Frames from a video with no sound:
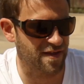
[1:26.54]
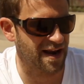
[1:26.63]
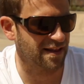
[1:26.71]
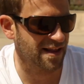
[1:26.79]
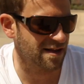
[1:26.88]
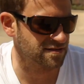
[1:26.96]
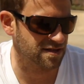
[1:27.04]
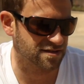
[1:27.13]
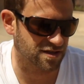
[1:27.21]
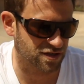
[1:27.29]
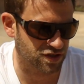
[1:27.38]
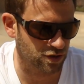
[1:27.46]
that allows us
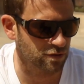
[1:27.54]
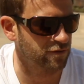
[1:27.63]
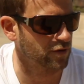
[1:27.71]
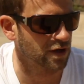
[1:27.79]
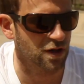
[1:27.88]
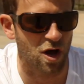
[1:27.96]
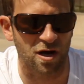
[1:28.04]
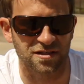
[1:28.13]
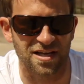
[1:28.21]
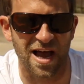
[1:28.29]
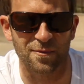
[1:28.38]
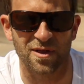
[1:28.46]
to shoot for a long
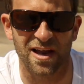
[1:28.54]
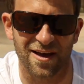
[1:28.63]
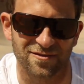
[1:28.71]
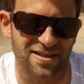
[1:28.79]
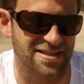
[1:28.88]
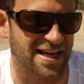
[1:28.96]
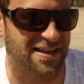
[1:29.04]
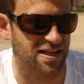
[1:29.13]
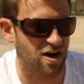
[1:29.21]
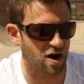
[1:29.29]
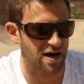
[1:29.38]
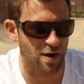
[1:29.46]
time without having to take the
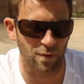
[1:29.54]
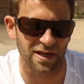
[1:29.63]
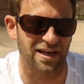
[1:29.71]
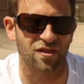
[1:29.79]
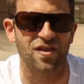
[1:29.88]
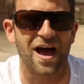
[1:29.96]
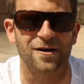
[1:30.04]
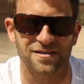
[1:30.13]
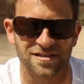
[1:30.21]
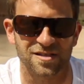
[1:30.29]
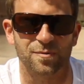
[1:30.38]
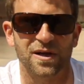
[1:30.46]
card out. We can get
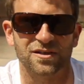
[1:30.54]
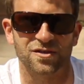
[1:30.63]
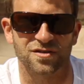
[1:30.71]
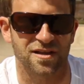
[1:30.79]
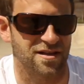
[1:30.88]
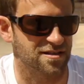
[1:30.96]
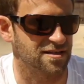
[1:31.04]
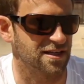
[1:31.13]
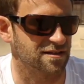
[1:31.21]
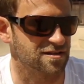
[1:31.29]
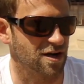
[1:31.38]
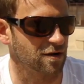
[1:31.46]
thousands of pictures on this
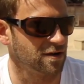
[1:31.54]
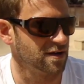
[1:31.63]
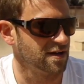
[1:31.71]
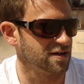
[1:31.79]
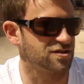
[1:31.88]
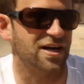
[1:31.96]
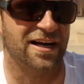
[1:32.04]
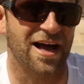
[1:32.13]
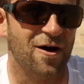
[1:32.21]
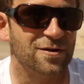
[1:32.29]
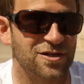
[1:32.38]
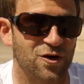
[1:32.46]
thing. So check it
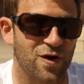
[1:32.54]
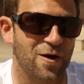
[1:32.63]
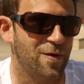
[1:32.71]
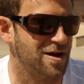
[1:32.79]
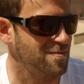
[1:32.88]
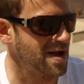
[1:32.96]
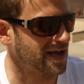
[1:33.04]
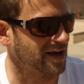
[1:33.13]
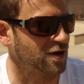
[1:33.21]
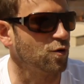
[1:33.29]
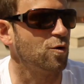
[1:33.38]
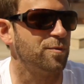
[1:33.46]
out. It's a great way to make
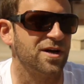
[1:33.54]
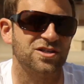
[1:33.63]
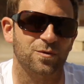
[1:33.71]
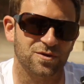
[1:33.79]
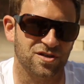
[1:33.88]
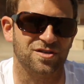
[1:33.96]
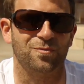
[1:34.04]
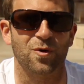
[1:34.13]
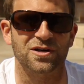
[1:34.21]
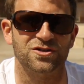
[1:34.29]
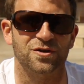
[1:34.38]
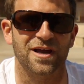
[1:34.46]
a cool picture with just a
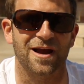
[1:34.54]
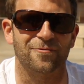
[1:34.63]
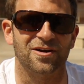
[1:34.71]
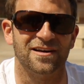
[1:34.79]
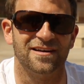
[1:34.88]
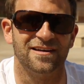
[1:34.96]
point and shoot camera.